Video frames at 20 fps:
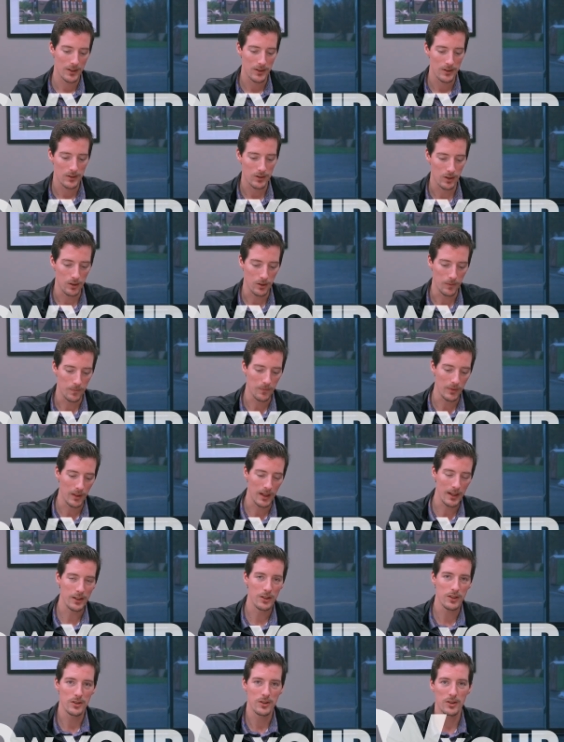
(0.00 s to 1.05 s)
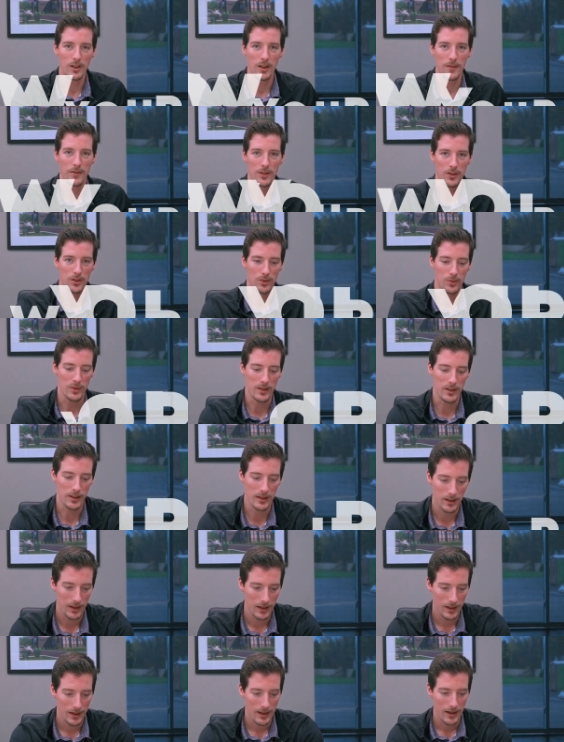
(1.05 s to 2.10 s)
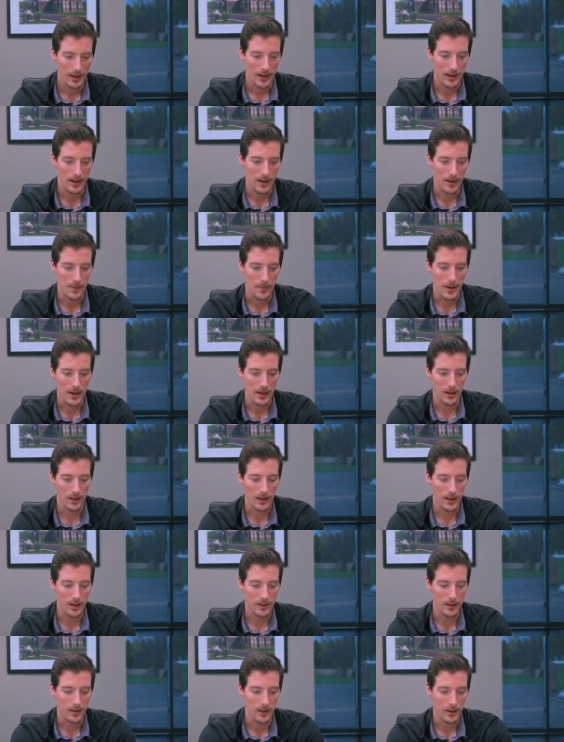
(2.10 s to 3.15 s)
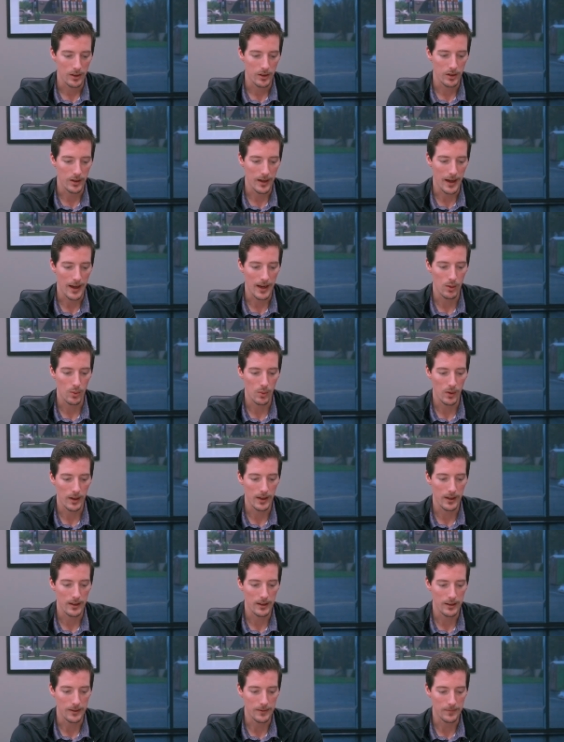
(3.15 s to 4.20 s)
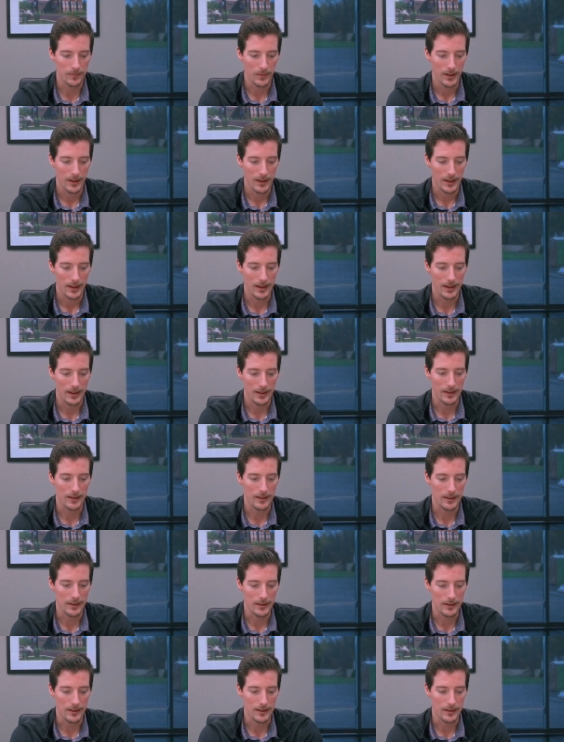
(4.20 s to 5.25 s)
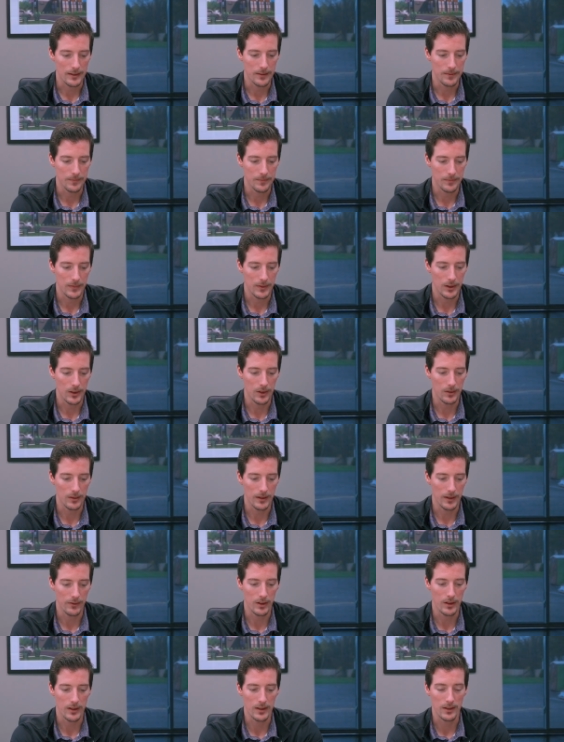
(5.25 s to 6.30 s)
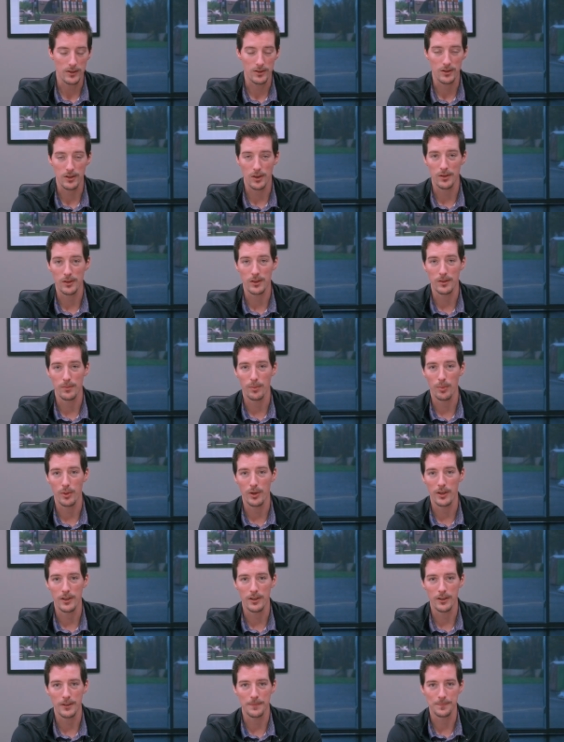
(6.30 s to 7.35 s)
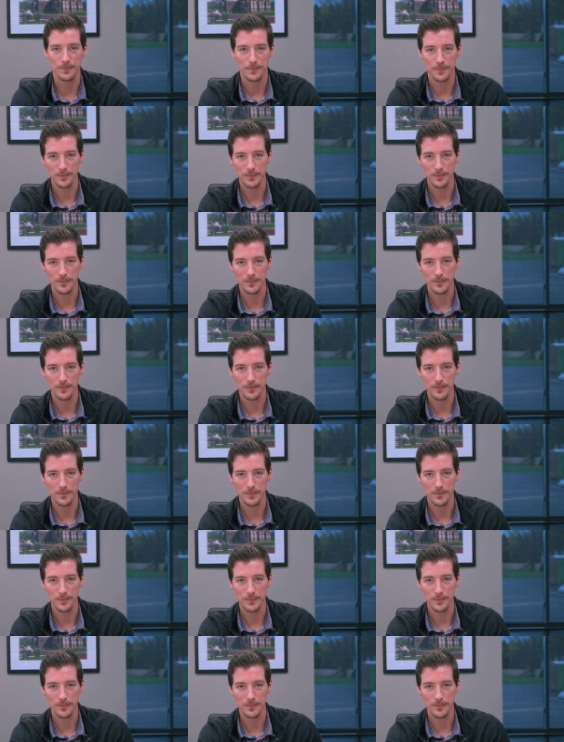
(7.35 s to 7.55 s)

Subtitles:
So a lot of good stuff this week. Made a lot of good headway, and everything's going pretty good.